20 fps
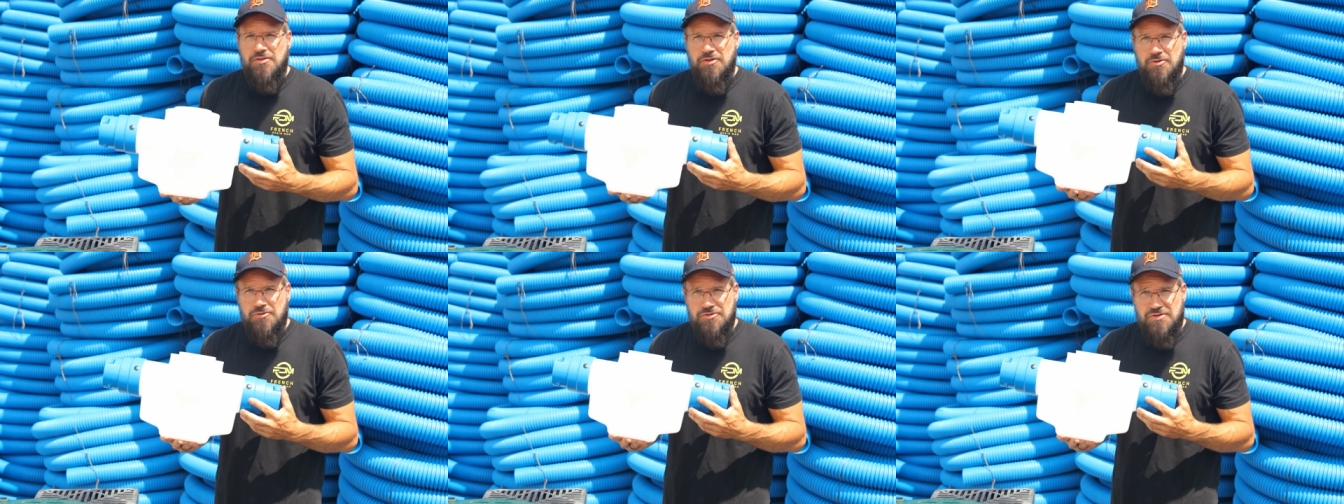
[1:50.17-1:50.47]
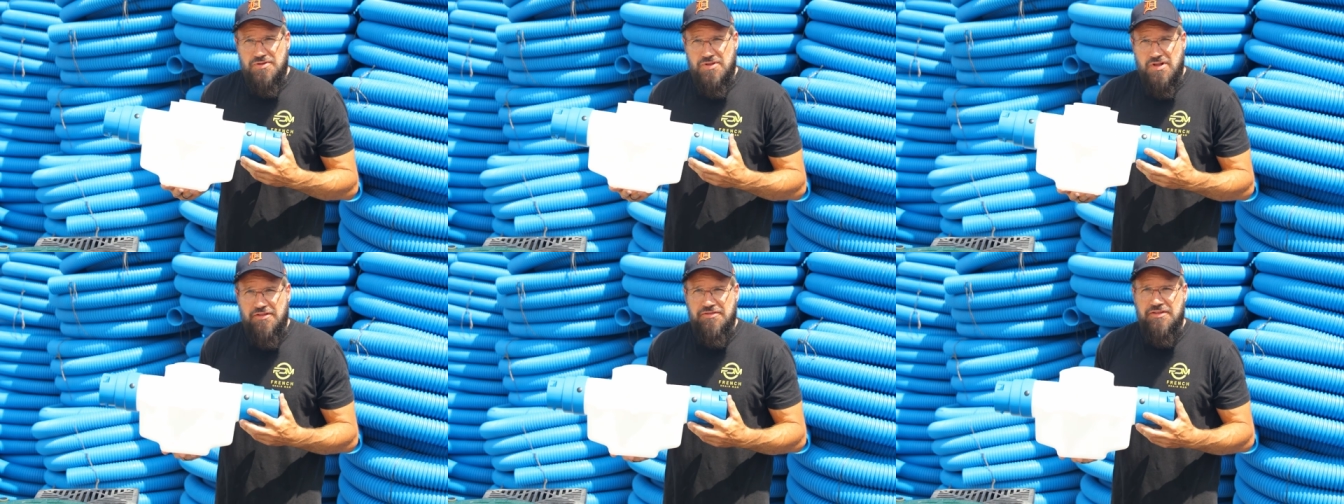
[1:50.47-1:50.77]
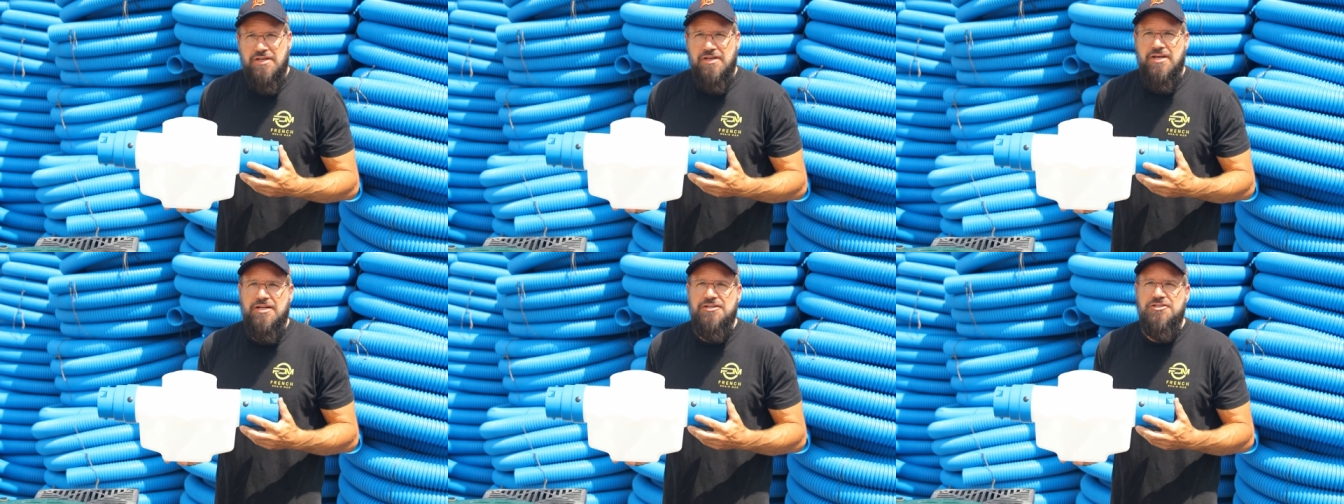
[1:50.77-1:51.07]
knows
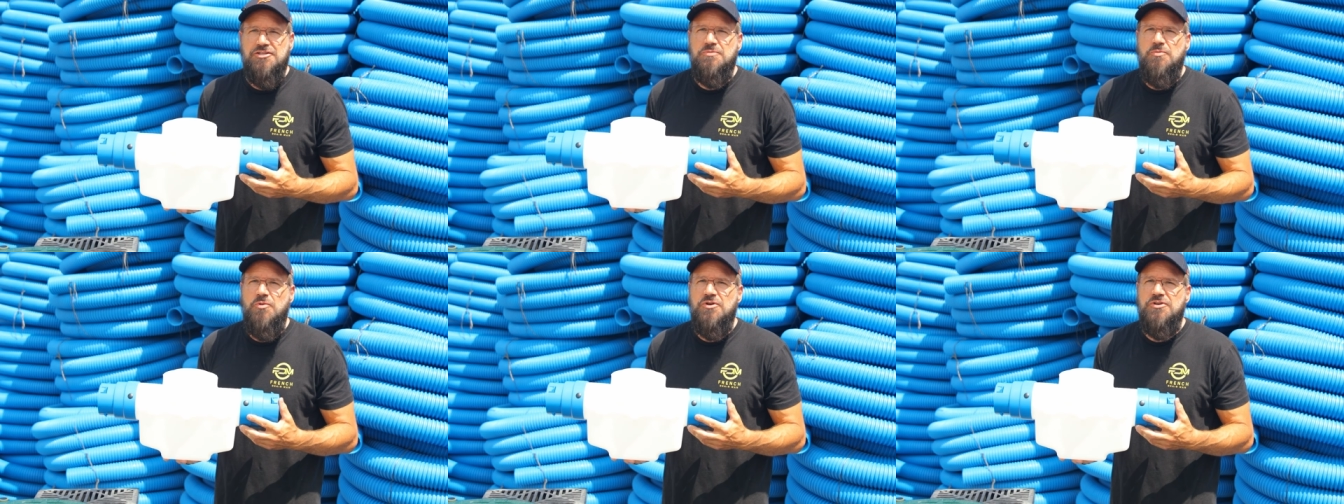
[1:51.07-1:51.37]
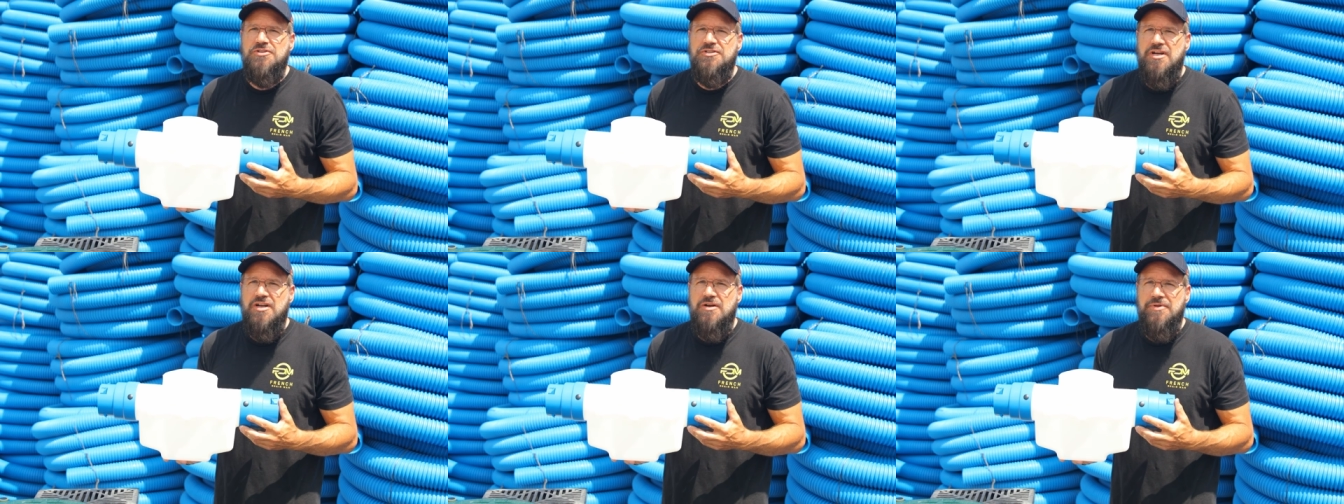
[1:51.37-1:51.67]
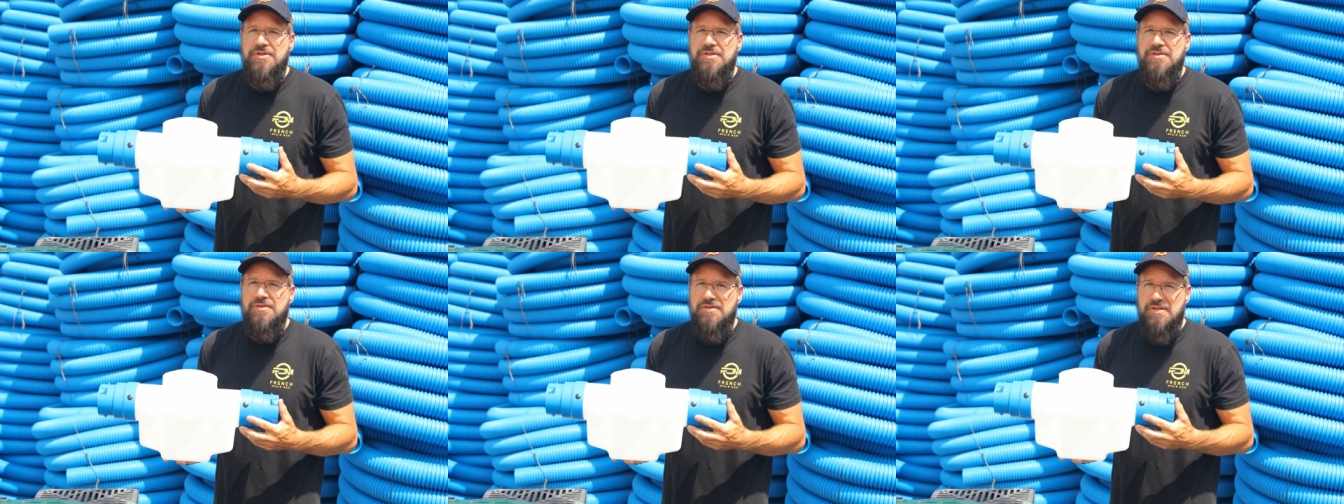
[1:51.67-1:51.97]
nothing catches more
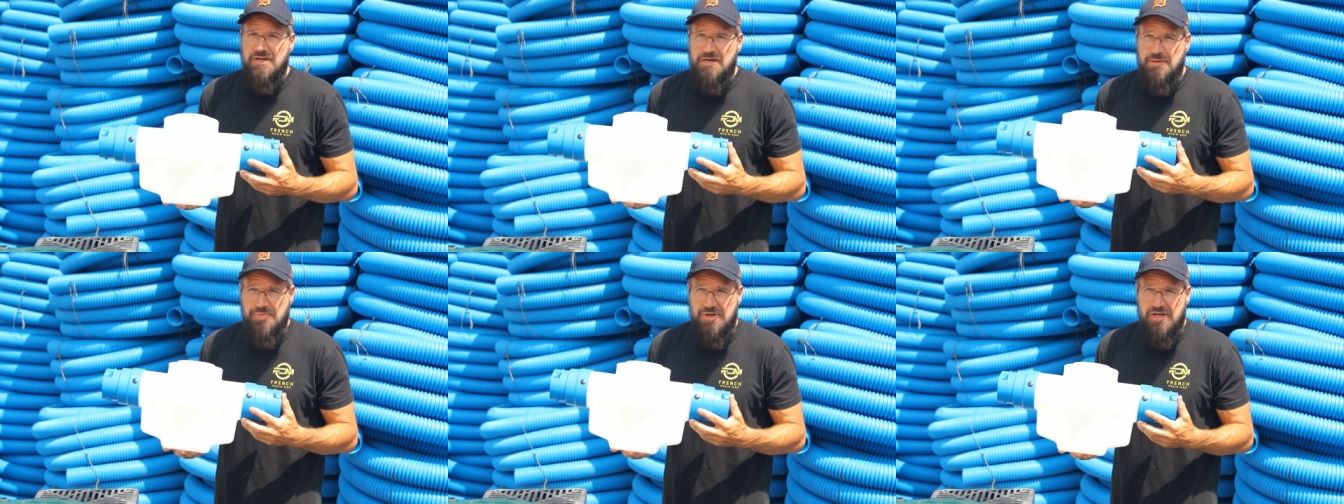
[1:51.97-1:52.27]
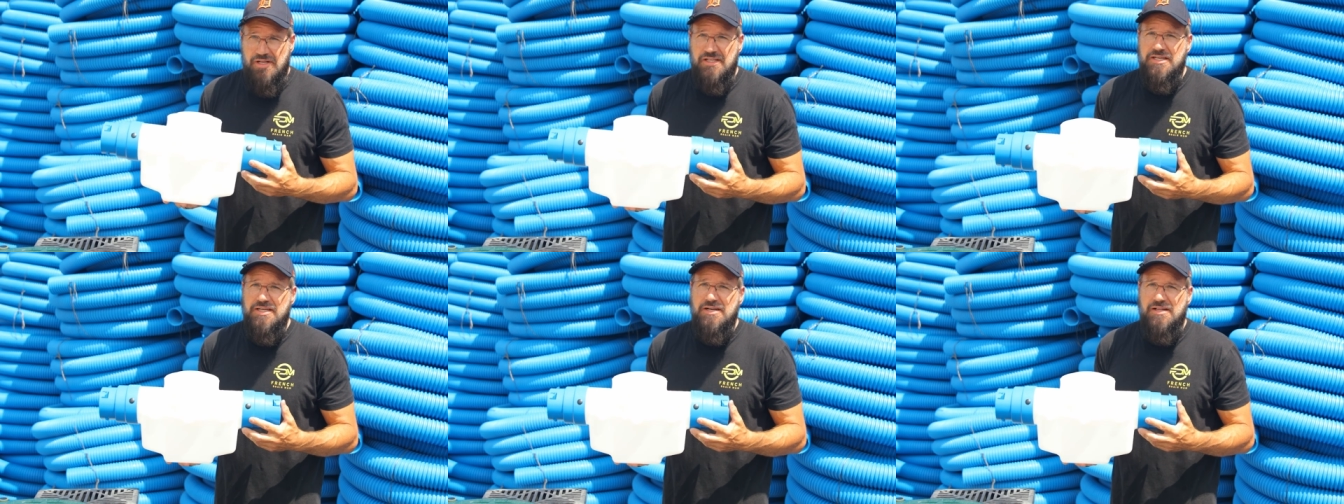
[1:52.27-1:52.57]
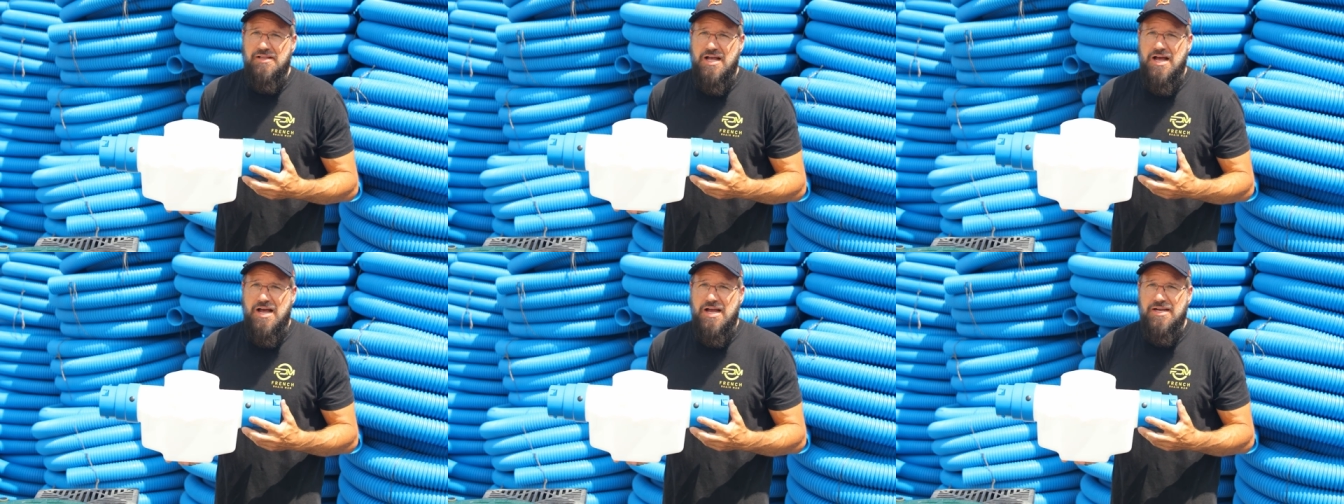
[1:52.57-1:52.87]
sediment than a belly in
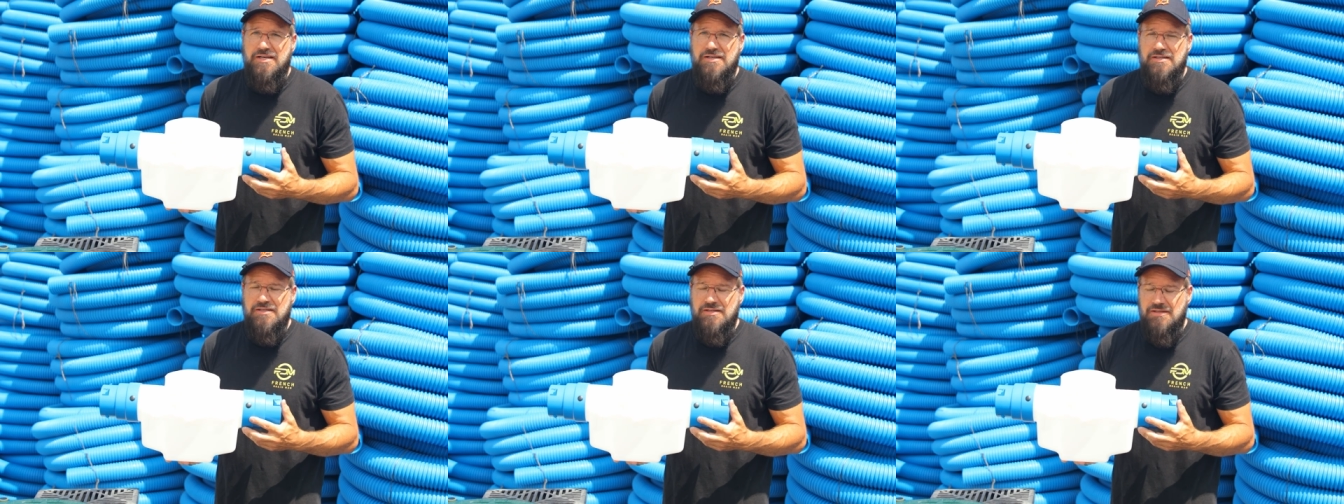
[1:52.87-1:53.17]
a line.